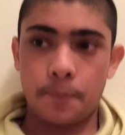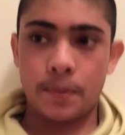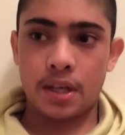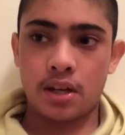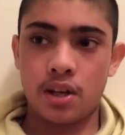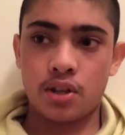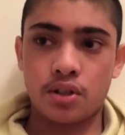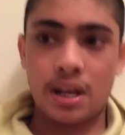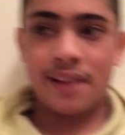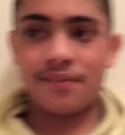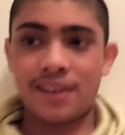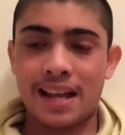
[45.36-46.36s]
because
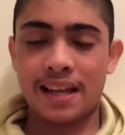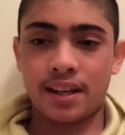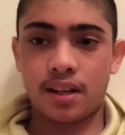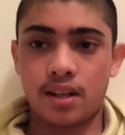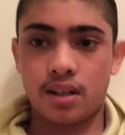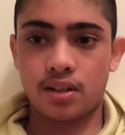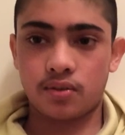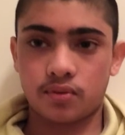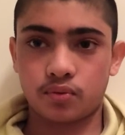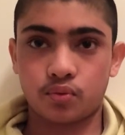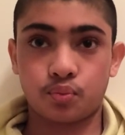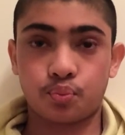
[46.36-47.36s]
I've like
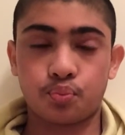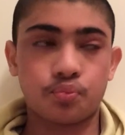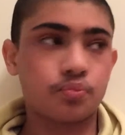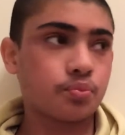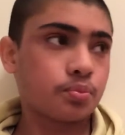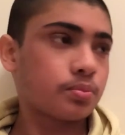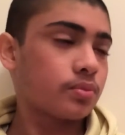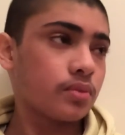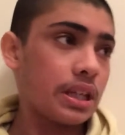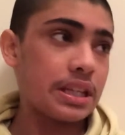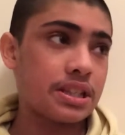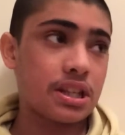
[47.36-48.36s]

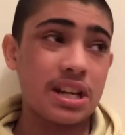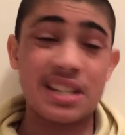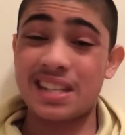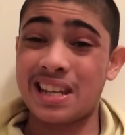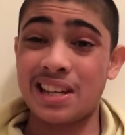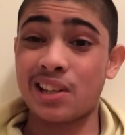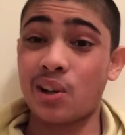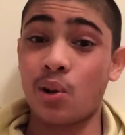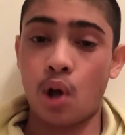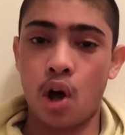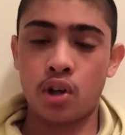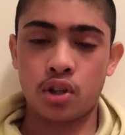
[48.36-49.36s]
it's gonna take a
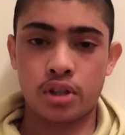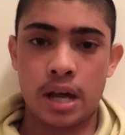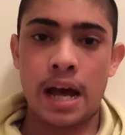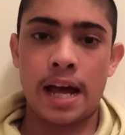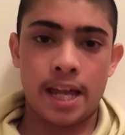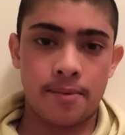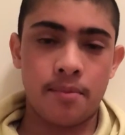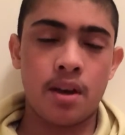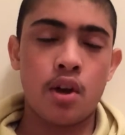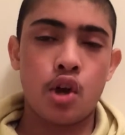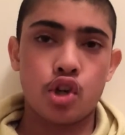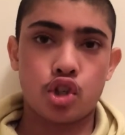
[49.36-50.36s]
long time
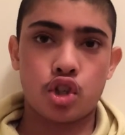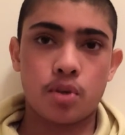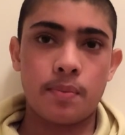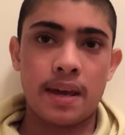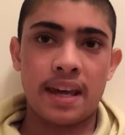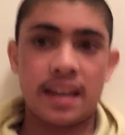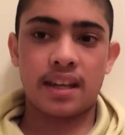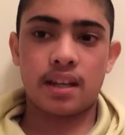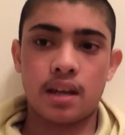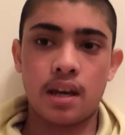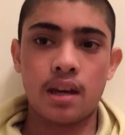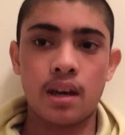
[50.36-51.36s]
to
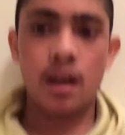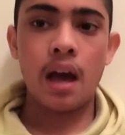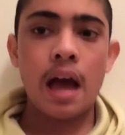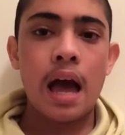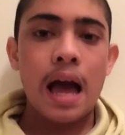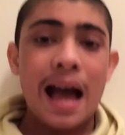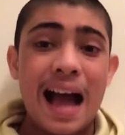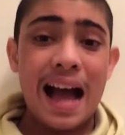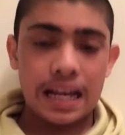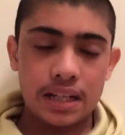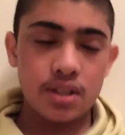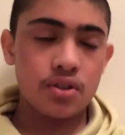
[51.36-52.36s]
make,
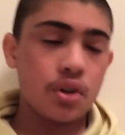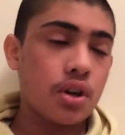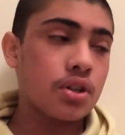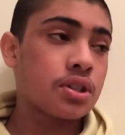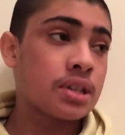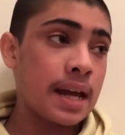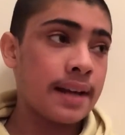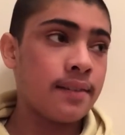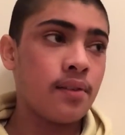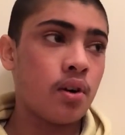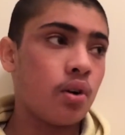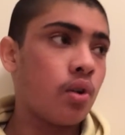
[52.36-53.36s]
and uh, second
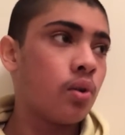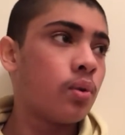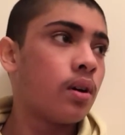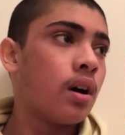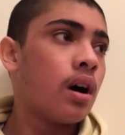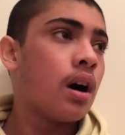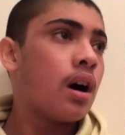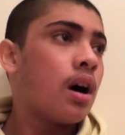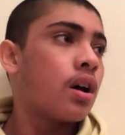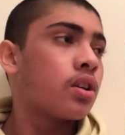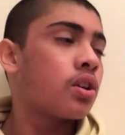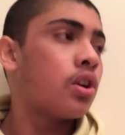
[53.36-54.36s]
of all,
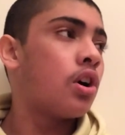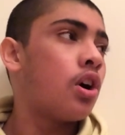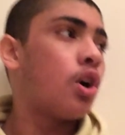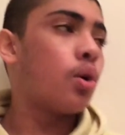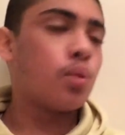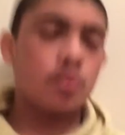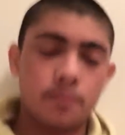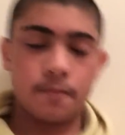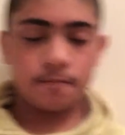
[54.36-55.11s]
you know,